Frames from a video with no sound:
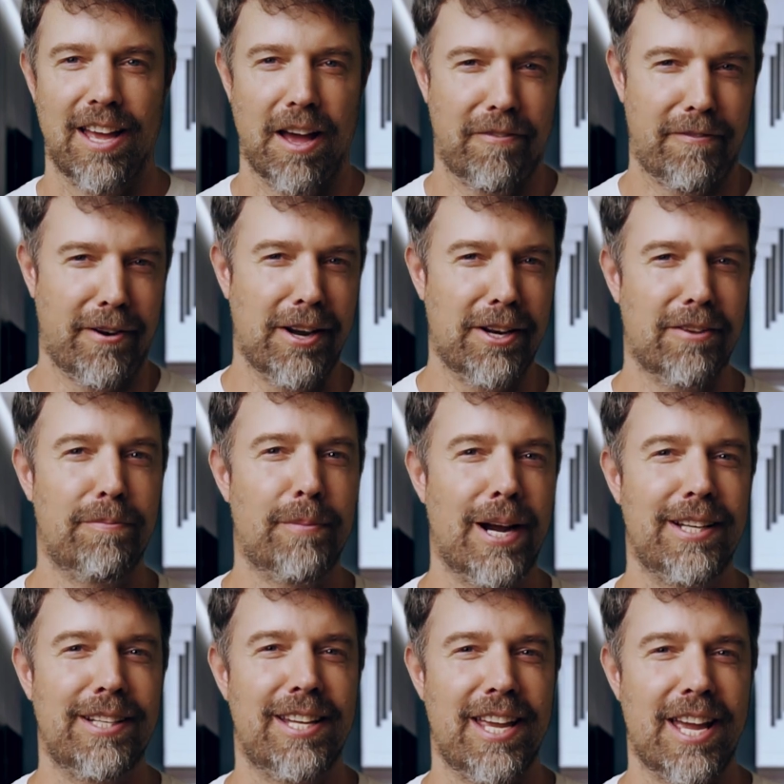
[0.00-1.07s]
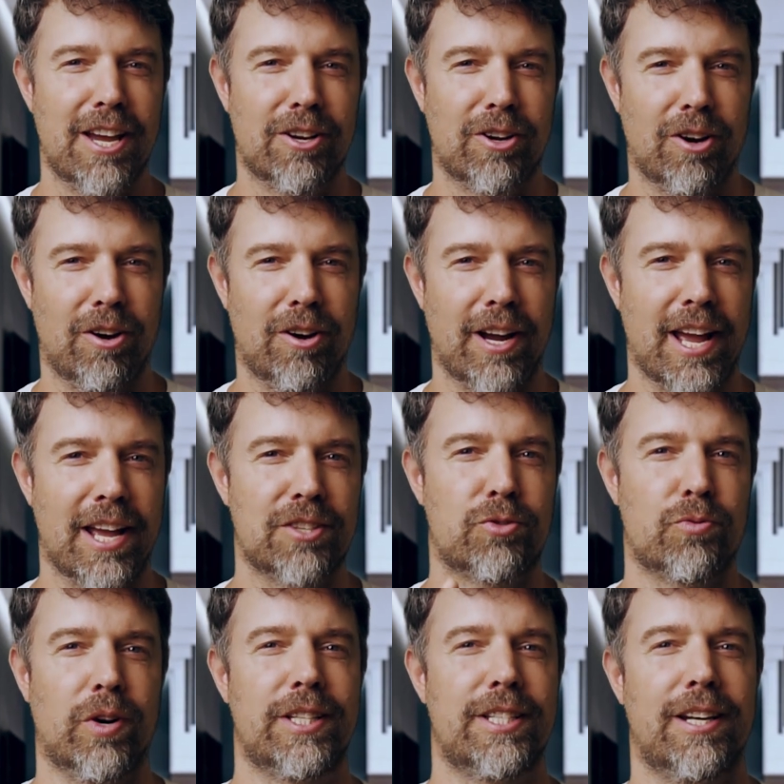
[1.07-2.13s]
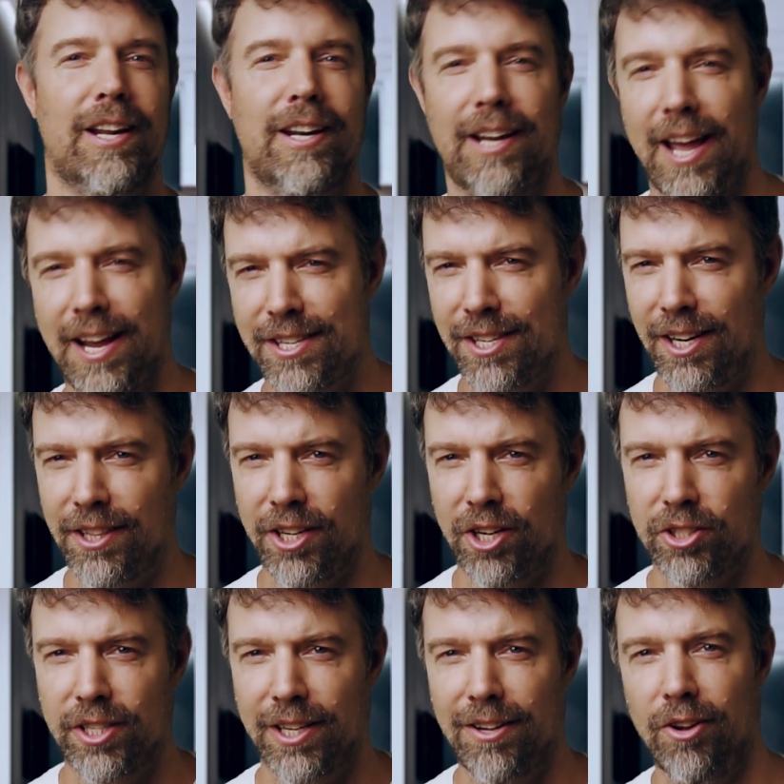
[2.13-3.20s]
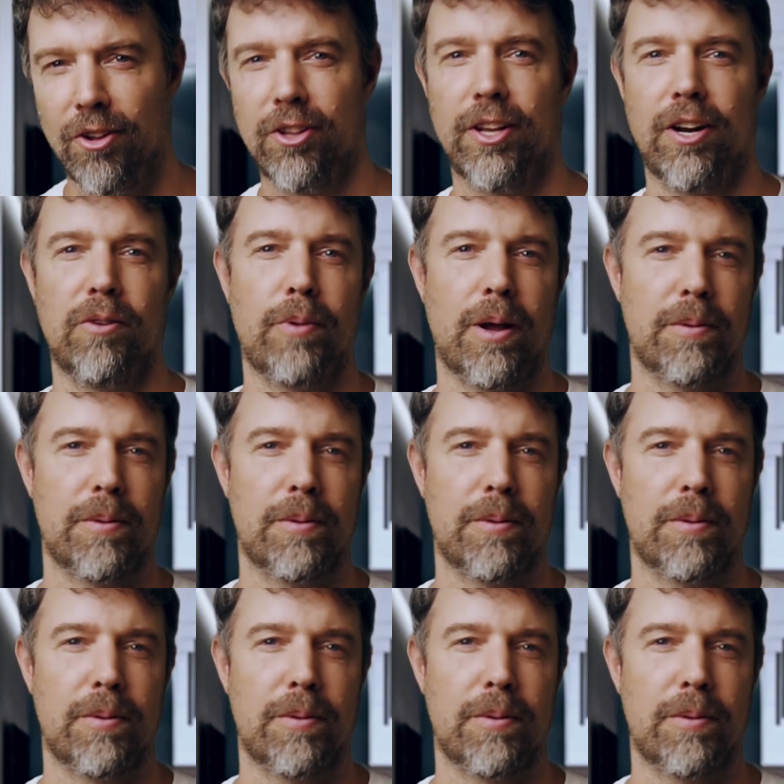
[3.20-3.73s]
A friend of mine, Diego, has written an excellent article on our